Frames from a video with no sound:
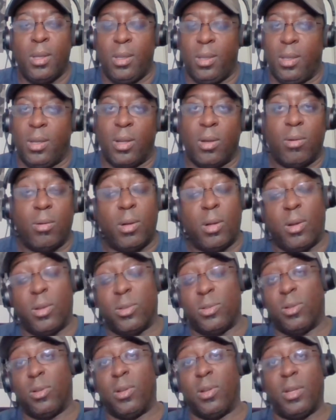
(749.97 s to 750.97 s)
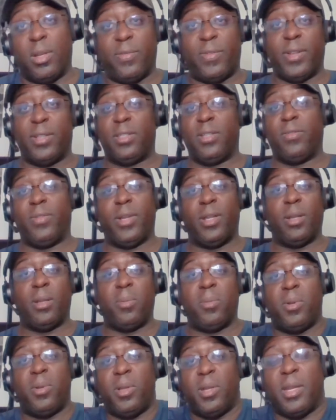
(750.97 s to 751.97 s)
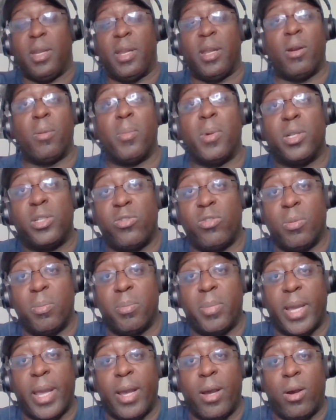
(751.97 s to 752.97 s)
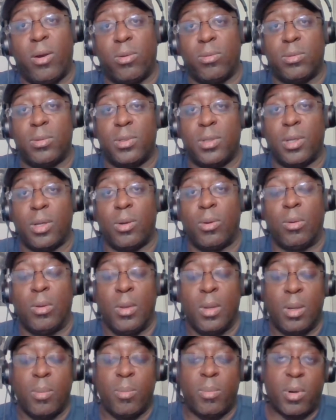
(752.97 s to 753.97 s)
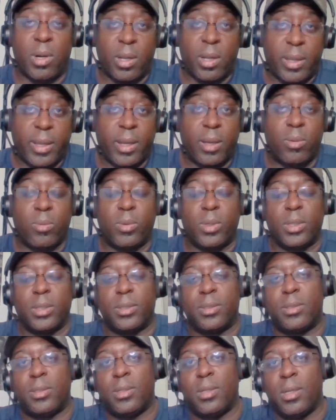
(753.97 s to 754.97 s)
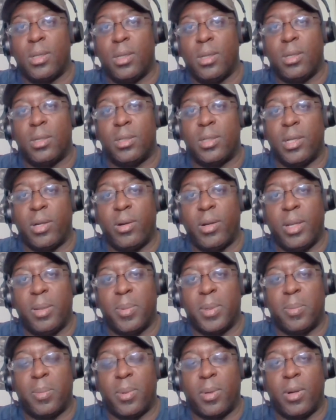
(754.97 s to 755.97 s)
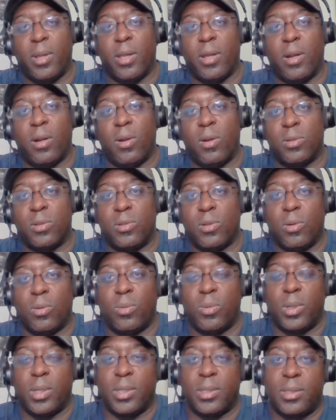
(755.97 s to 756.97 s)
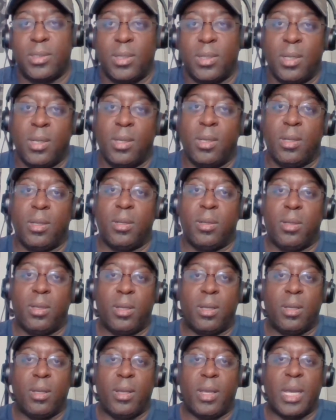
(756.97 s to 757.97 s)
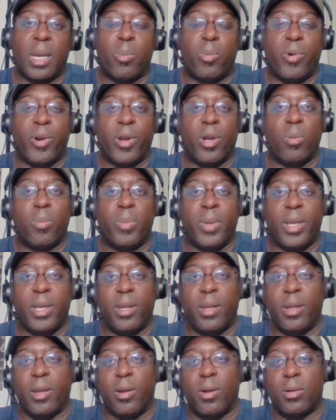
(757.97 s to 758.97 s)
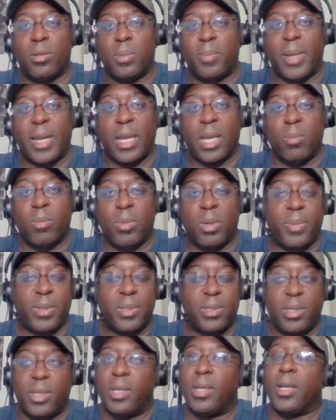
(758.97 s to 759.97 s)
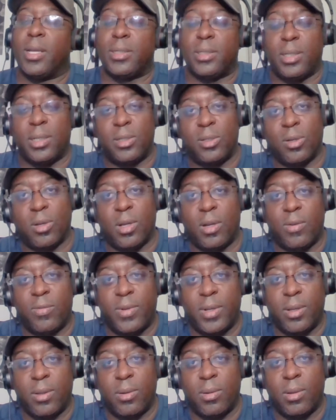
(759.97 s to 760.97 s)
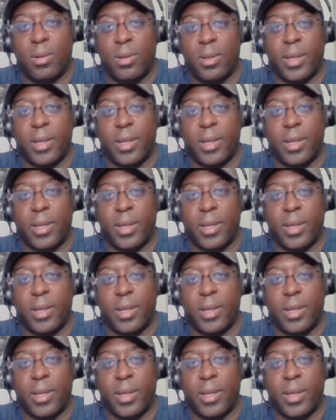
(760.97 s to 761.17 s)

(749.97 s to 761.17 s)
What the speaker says: And also on the defensive end, you didn't hear much from Bale. So part of that was Tierney, but part of that also was Gabriel being there to back him up as he actually took off down.